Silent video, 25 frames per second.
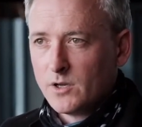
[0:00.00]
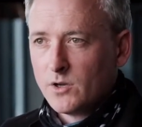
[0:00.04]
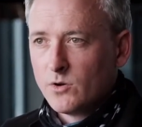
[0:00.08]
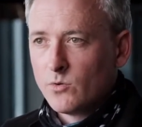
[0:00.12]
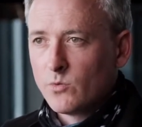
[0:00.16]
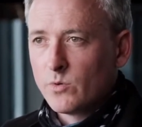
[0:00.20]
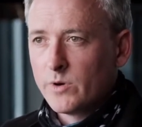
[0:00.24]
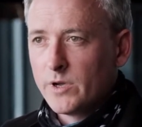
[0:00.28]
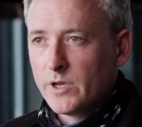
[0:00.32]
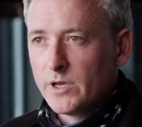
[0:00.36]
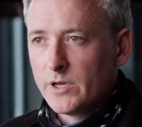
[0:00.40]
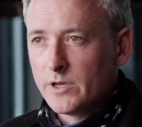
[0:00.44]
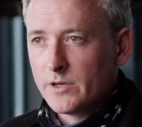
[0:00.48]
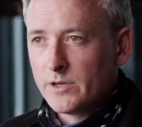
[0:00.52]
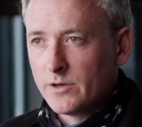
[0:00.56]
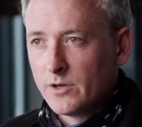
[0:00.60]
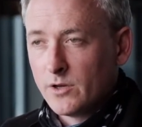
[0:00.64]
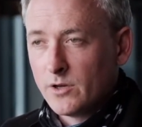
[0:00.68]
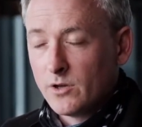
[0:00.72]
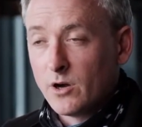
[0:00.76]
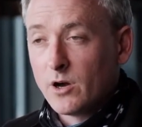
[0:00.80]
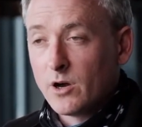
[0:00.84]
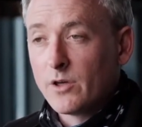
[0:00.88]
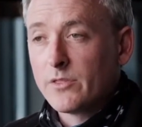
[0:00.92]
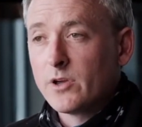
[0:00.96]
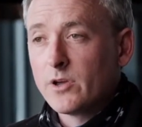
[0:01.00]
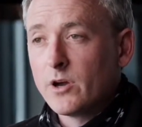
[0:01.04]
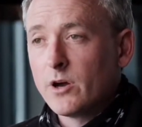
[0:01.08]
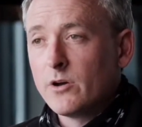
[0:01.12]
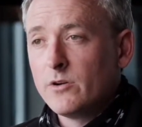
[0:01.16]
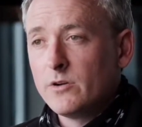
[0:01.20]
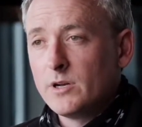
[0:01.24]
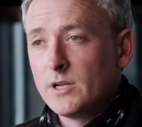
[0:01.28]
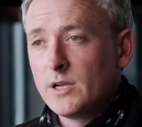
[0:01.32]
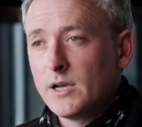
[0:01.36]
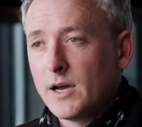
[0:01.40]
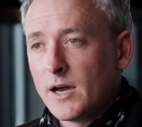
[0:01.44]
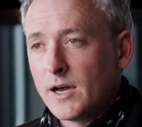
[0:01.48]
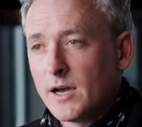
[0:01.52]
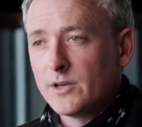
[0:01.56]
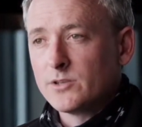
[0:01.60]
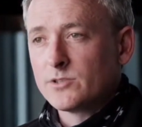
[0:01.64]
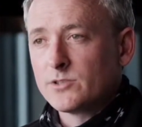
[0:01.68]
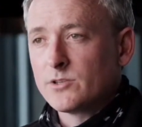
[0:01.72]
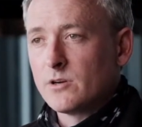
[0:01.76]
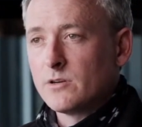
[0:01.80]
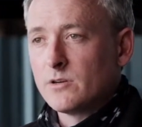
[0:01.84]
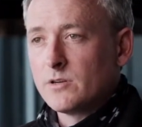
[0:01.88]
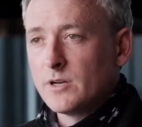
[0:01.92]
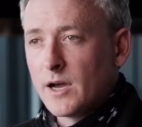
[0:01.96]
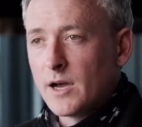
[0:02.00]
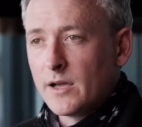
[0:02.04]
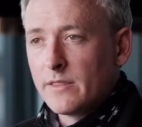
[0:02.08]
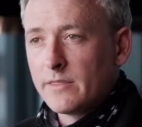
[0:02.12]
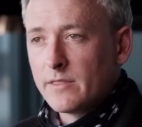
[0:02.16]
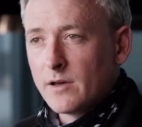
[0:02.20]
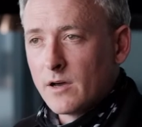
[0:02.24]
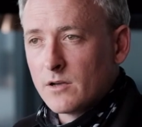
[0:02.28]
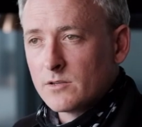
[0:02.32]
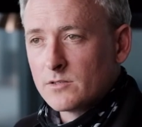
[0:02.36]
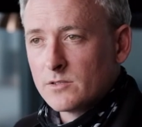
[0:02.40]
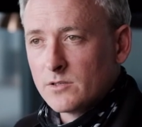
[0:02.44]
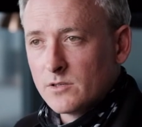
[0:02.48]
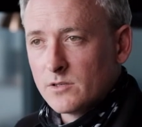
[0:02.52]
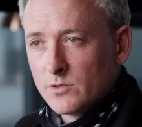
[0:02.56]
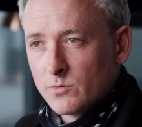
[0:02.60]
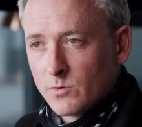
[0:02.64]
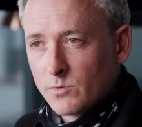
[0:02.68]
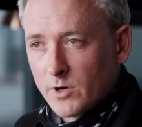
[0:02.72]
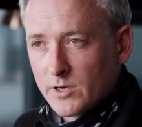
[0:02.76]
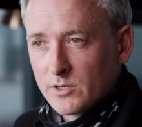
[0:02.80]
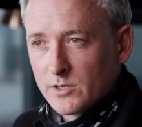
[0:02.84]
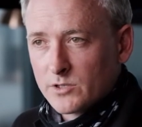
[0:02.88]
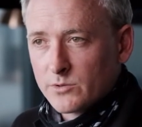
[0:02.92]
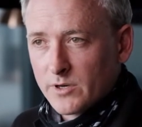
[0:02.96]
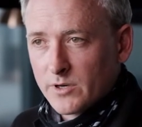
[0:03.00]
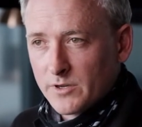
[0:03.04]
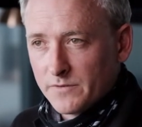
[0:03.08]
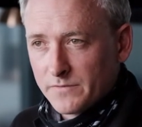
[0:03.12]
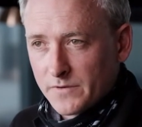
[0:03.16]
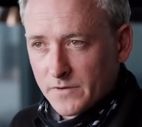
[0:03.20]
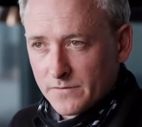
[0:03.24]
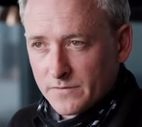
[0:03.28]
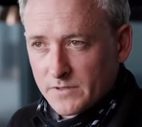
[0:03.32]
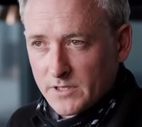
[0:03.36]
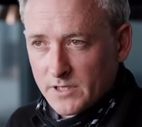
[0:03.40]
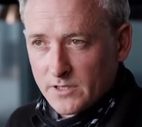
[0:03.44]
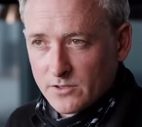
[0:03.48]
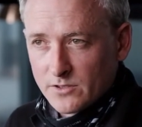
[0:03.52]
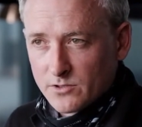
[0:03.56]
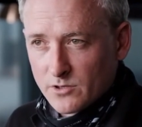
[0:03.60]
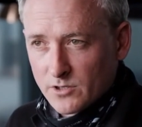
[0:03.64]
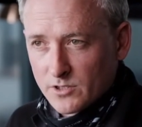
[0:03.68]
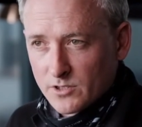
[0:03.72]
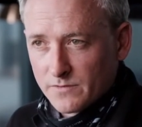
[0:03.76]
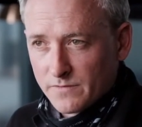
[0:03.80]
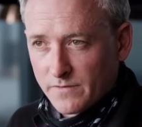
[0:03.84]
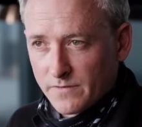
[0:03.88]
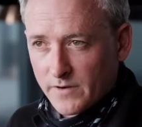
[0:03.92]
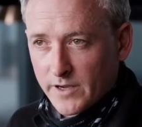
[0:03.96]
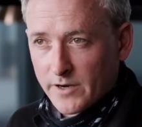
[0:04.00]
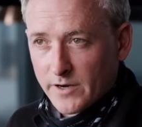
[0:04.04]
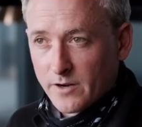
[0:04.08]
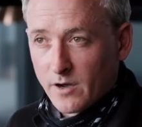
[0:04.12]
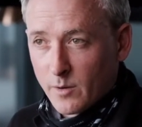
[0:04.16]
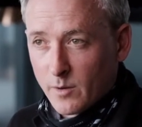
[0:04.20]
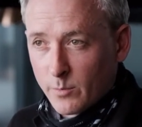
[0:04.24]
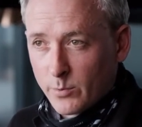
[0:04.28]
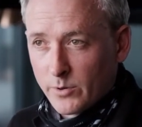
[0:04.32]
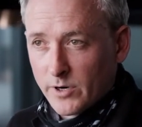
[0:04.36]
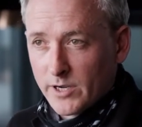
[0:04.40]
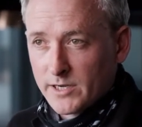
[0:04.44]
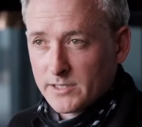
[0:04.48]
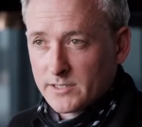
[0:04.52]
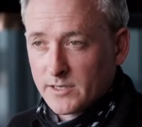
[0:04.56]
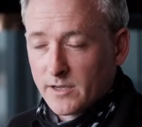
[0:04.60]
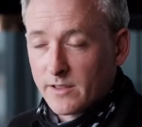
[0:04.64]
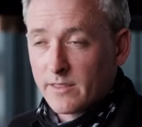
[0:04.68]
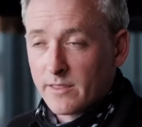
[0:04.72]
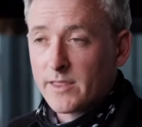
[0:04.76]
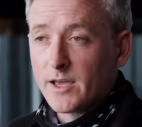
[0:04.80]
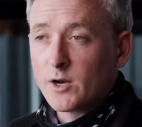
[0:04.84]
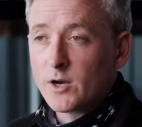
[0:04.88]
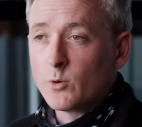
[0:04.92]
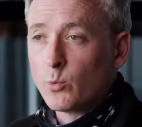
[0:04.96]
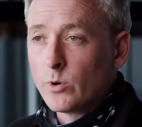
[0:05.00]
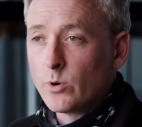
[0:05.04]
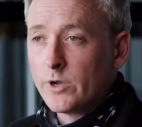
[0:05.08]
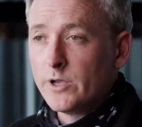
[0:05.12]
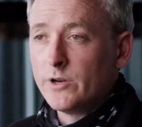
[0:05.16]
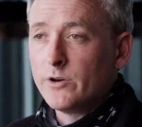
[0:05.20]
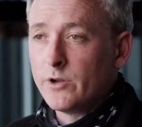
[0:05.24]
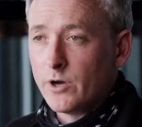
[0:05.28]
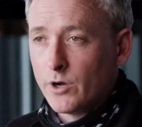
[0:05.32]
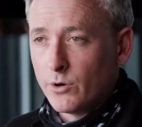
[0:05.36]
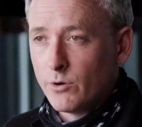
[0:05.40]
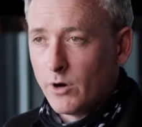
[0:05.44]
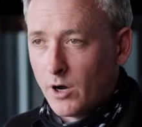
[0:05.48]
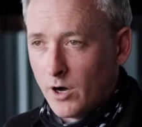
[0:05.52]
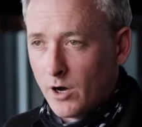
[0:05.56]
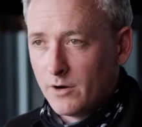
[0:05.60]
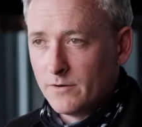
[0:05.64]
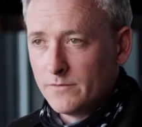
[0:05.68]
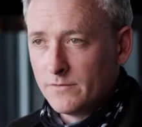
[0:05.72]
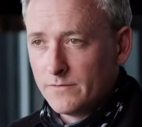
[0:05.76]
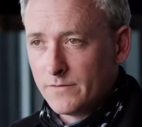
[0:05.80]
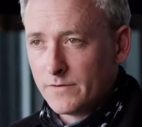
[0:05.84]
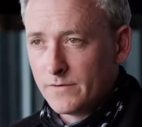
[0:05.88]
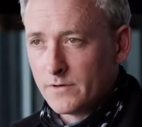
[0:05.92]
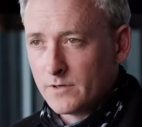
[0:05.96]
We are the only ISO 9001:2015 certified operator that we know of